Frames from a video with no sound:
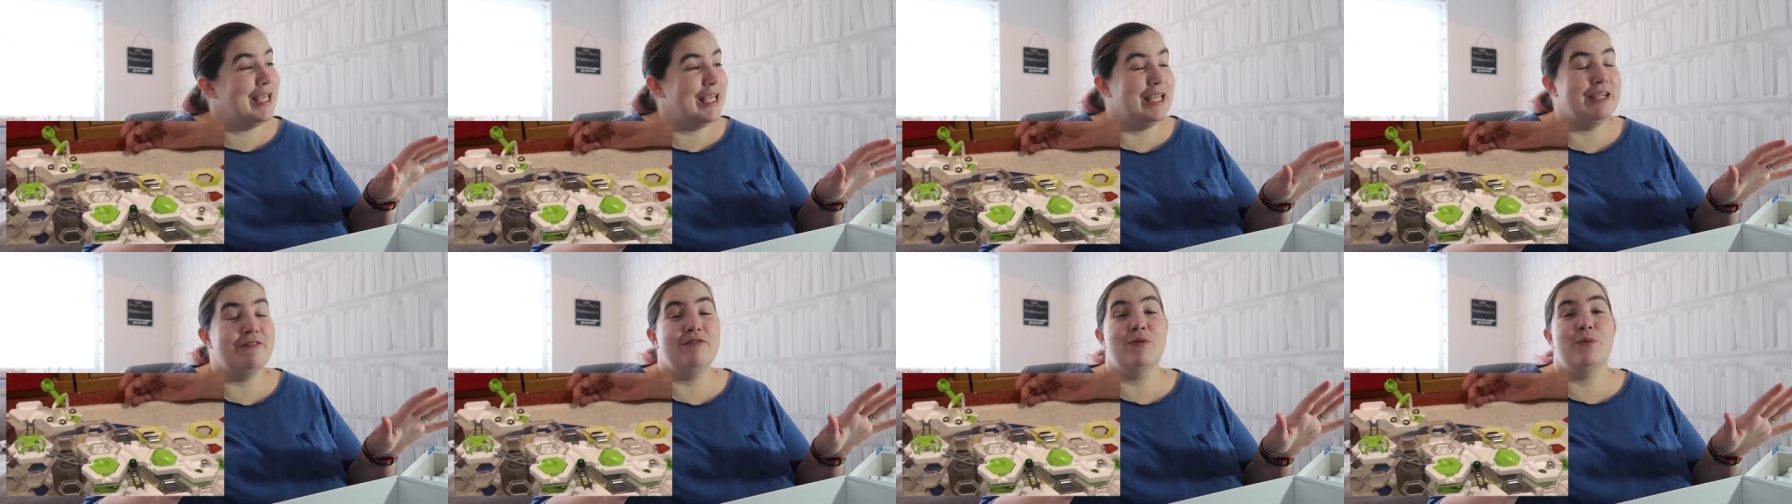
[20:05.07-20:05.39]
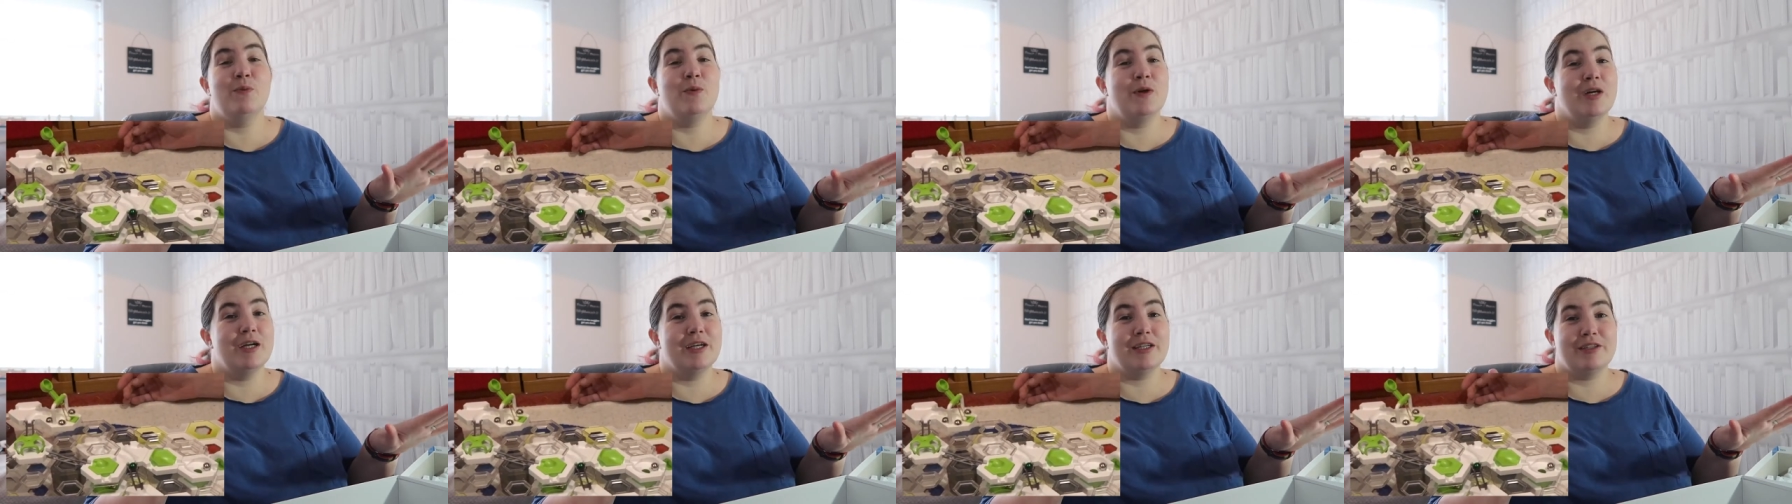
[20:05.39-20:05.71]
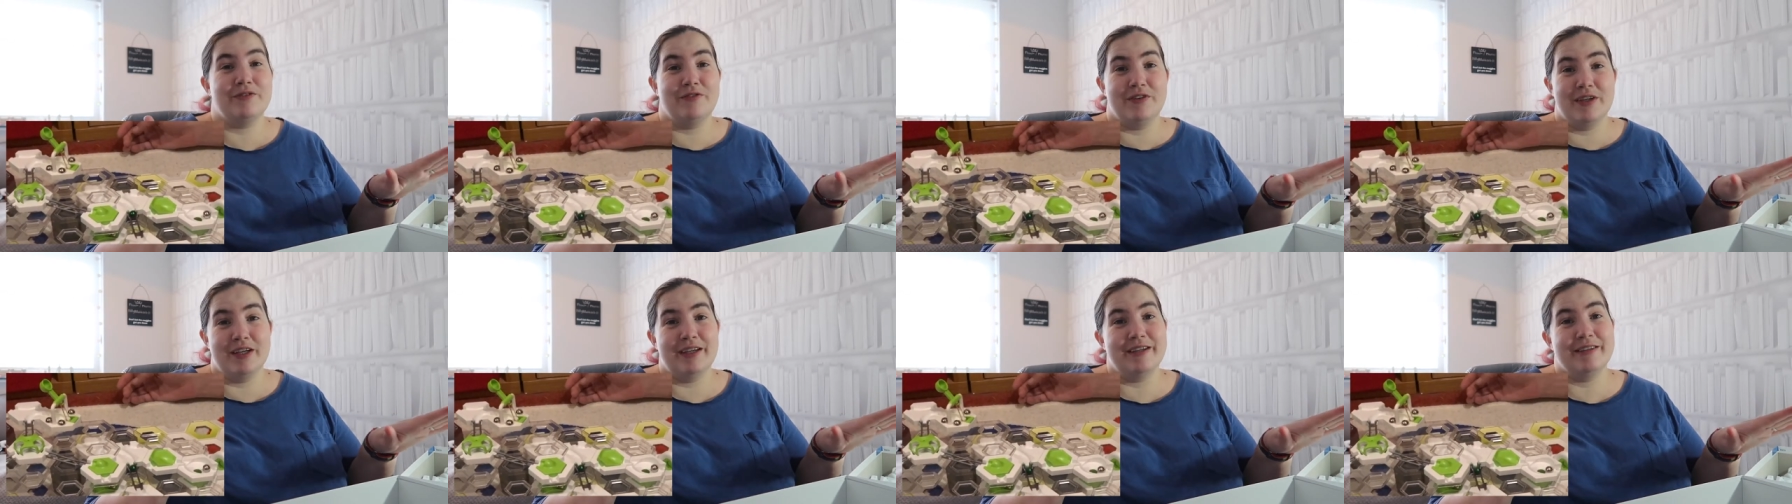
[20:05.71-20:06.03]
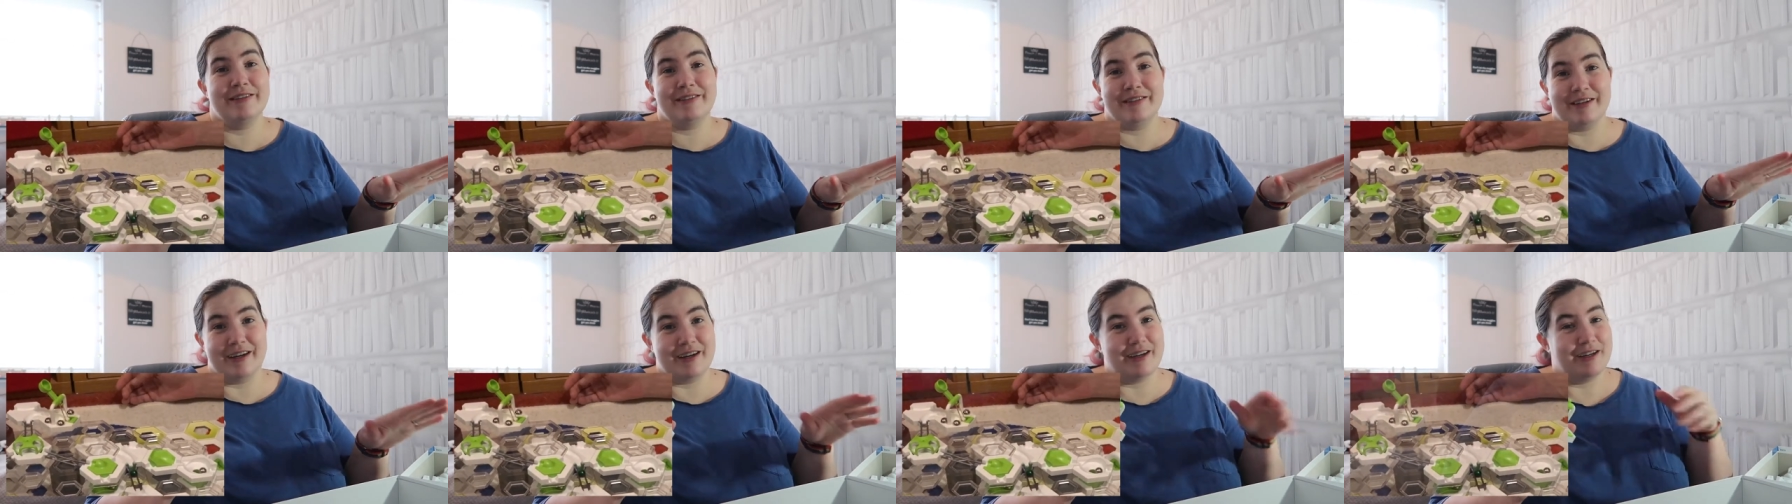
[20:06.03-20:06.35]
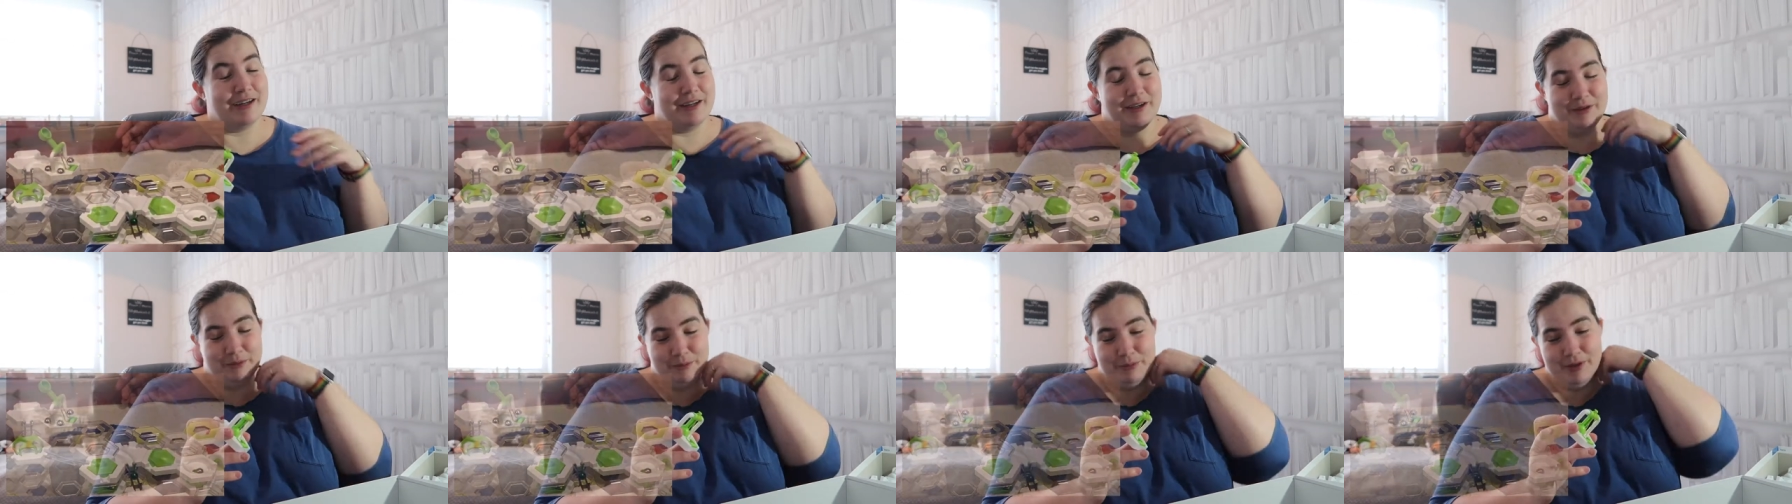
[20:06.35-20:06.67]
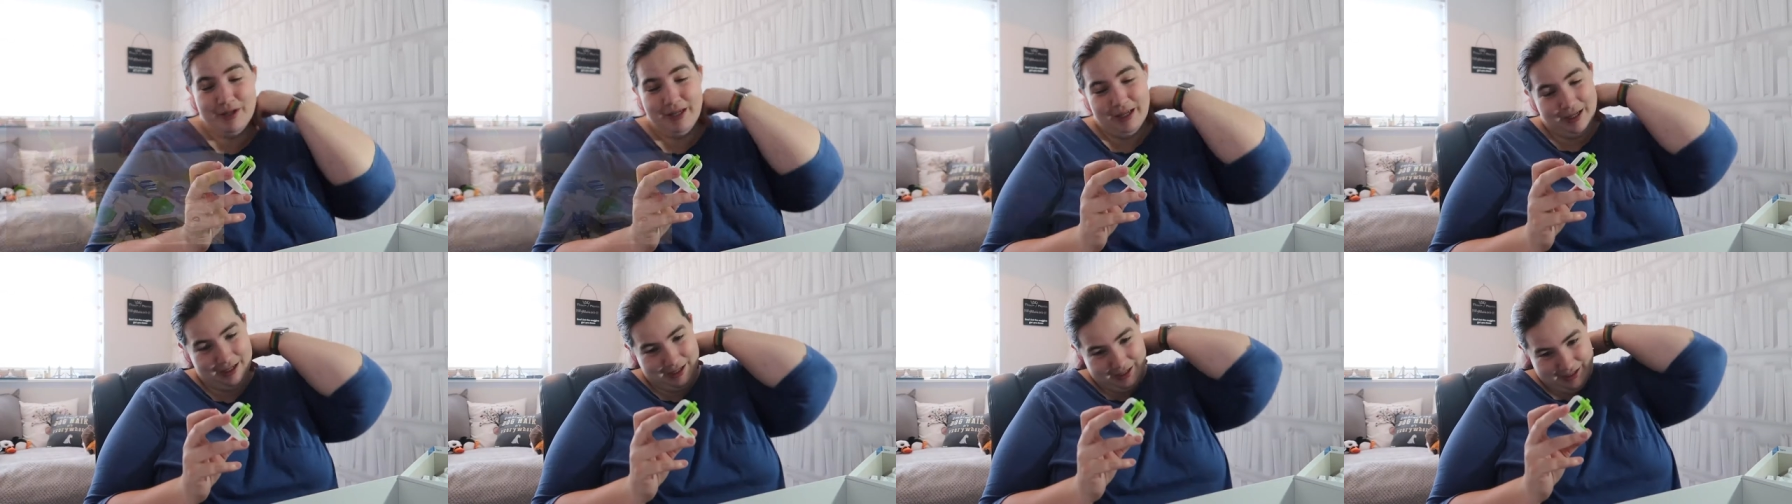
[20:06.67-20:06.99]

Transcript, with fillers: even worked first time.